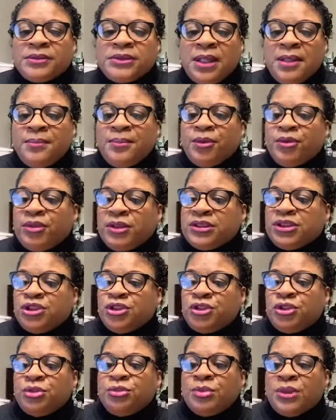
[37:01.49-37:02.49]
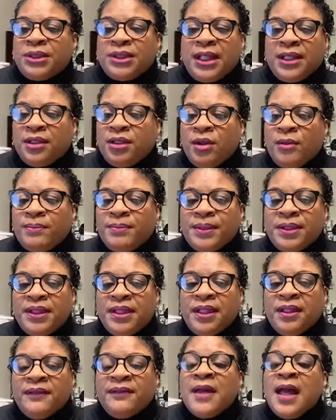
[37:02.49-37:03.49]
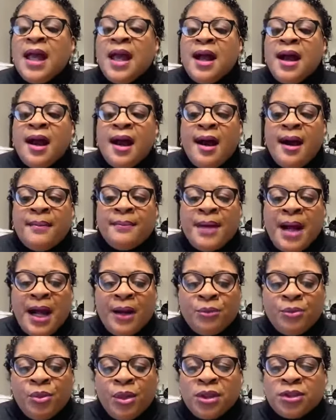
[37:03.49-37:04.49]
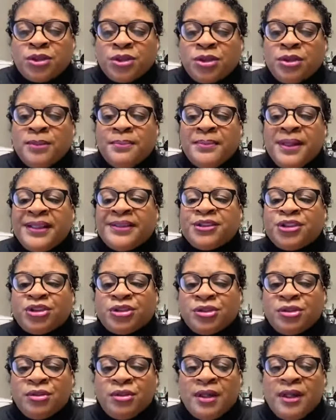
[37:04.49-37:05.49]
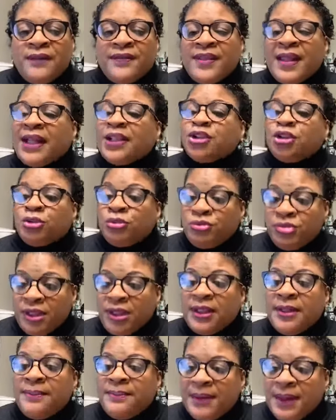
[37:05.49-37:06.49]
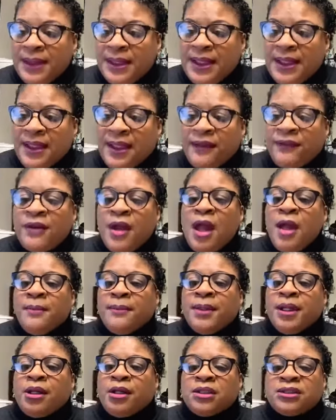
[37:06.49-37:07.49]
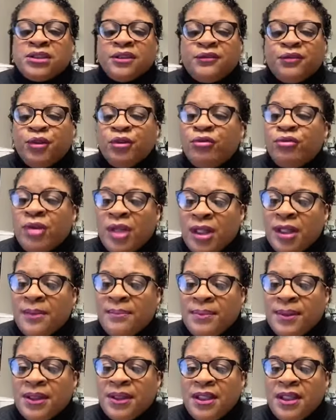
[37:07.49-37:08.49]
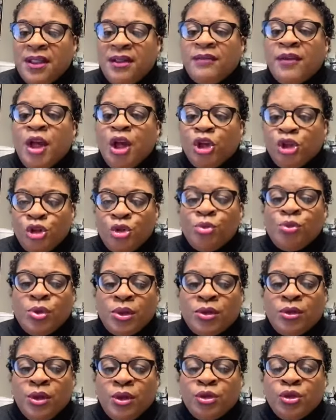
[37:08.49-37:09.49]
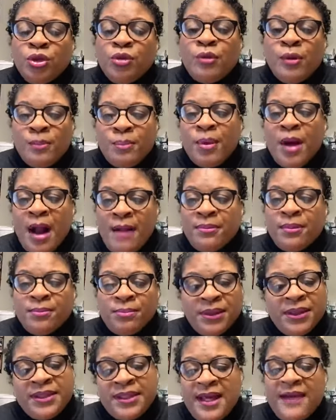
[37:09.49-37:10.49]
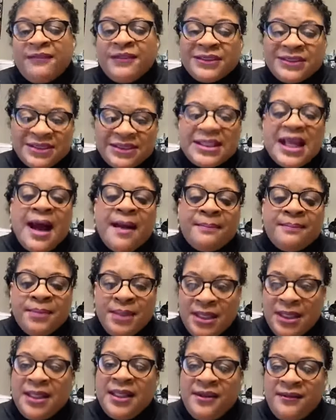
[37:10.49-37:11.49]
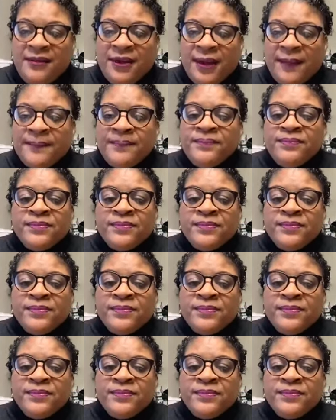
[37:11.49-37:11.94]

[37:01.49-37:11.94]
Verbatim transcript: Hypocrites do what they don't believe. Um, I want you to make sure that you really believe, because if you really believe, you will you will probably never stop believing.